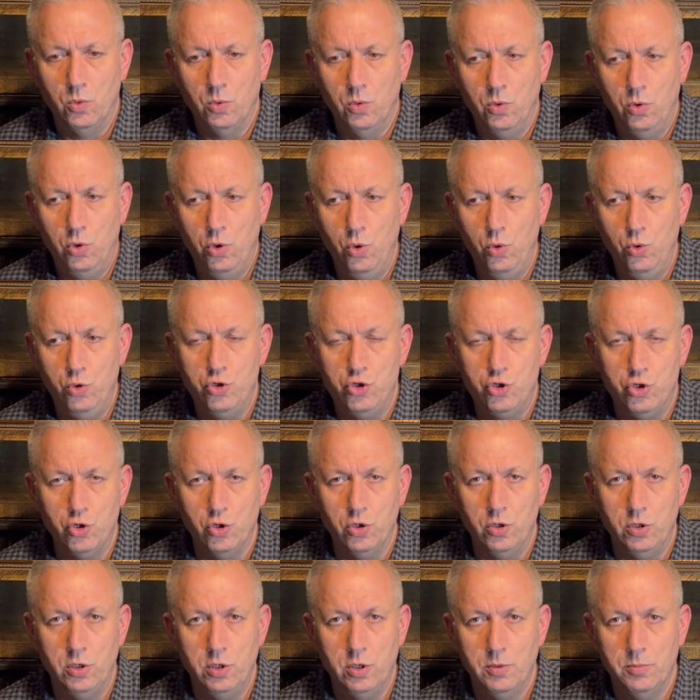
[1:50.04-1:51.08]
who
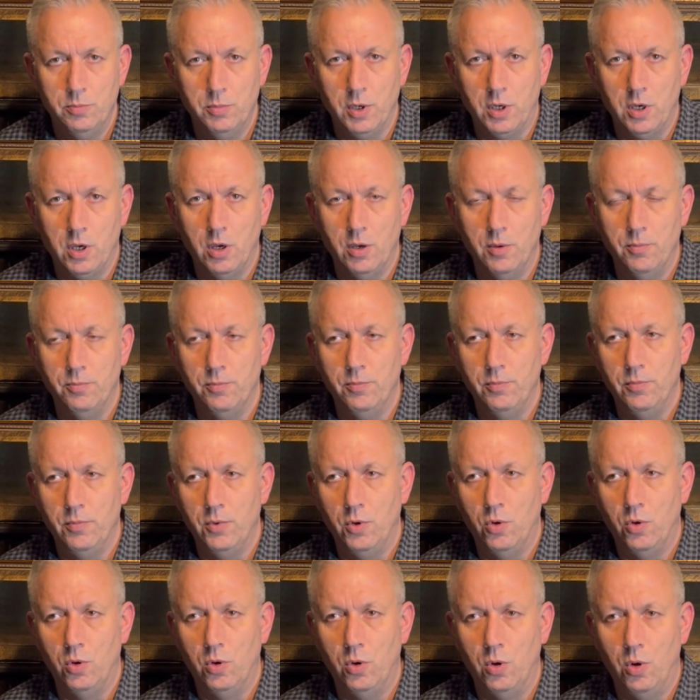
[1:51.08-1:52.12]
should become,
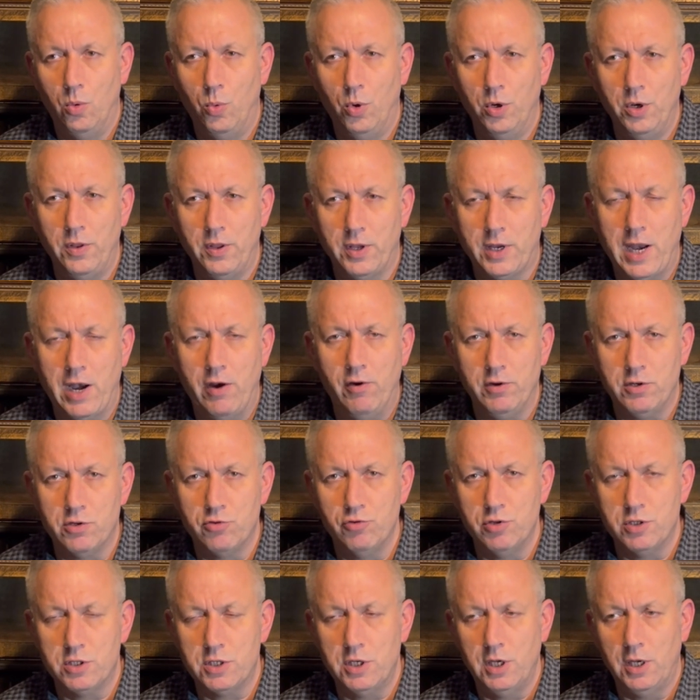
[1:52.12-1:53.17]
or what are the
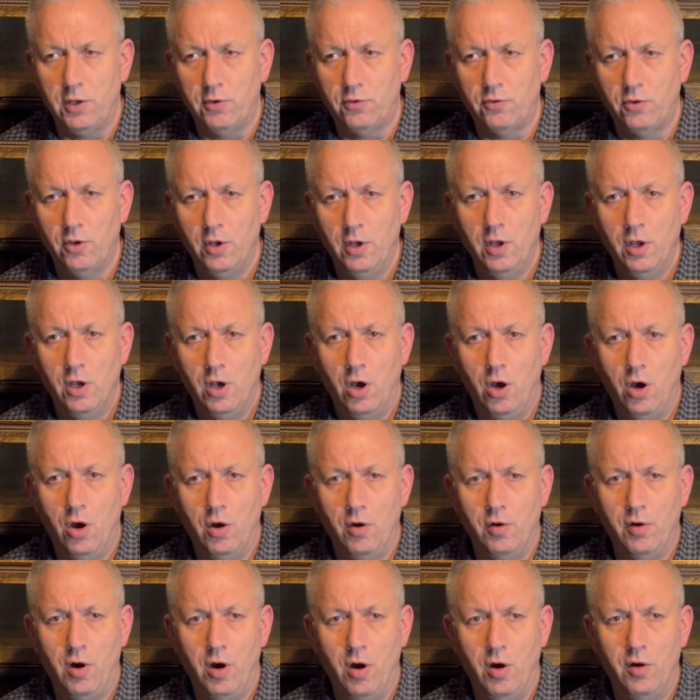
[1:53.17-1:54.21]
characteristics
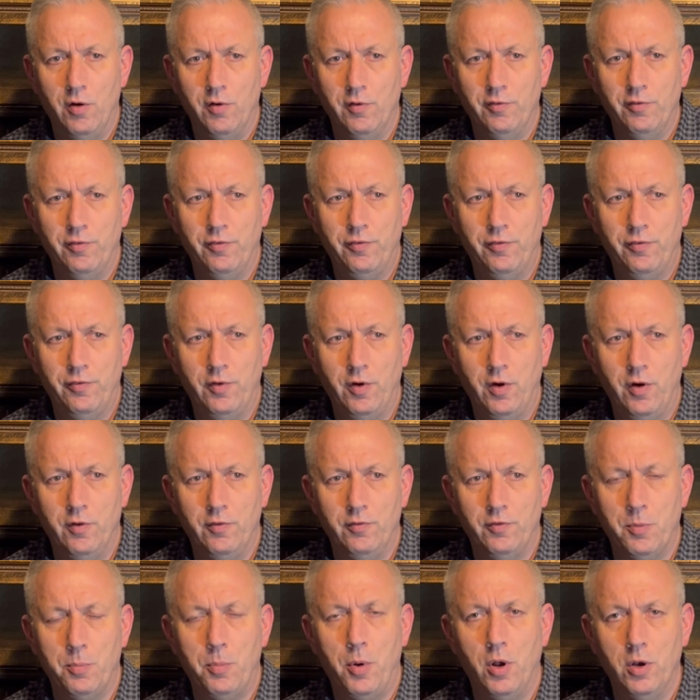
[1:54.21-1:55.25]
of
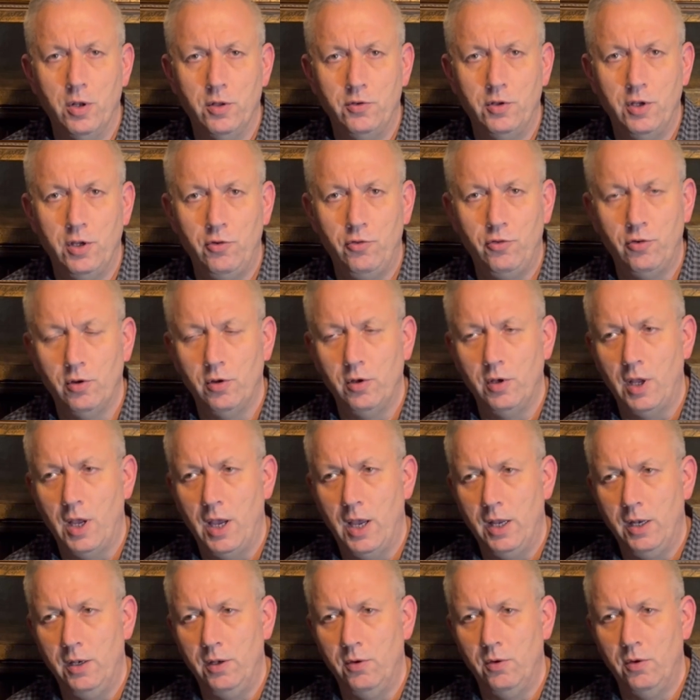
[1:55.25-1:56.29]
a politician,
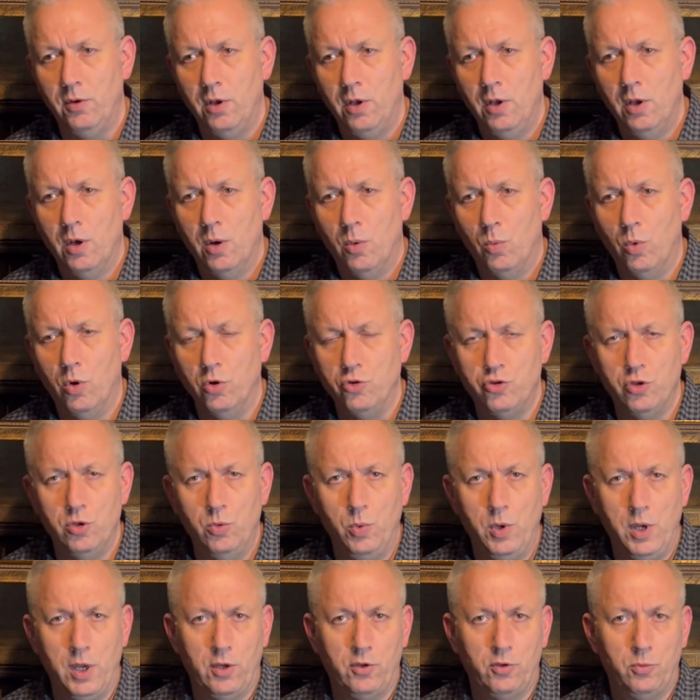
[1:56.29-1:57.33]
and what should
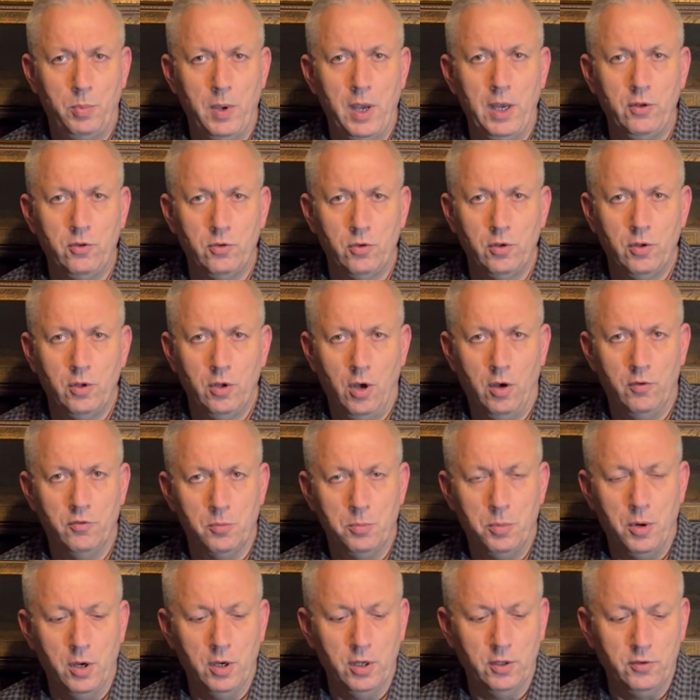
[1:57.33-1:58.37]
we expect of a
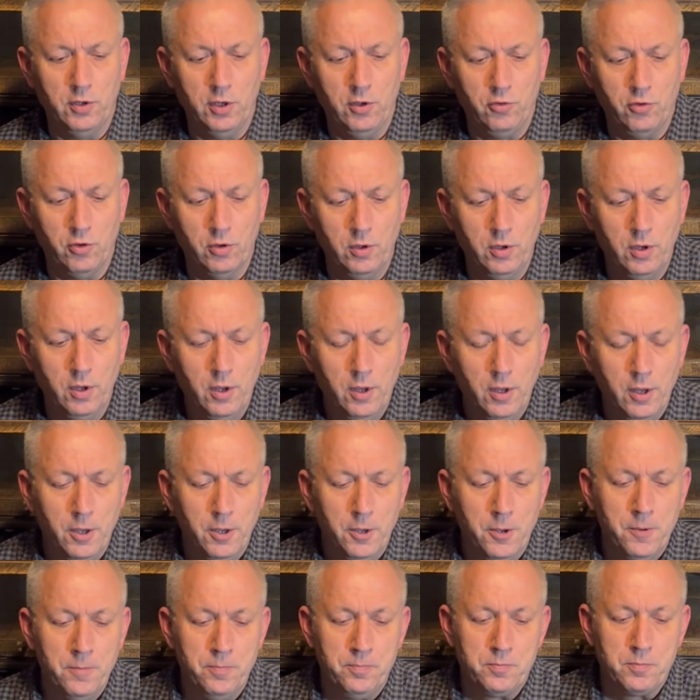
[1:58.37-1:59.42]
politician.
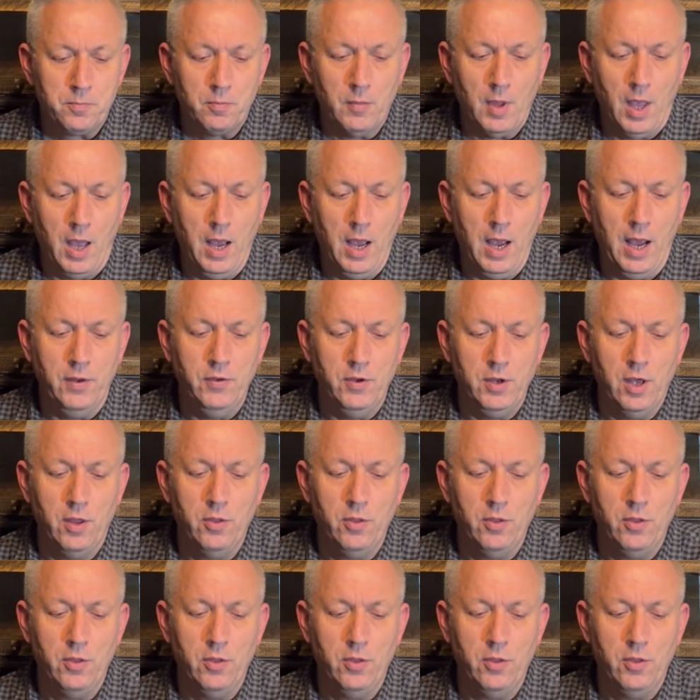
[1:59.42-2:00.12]
And the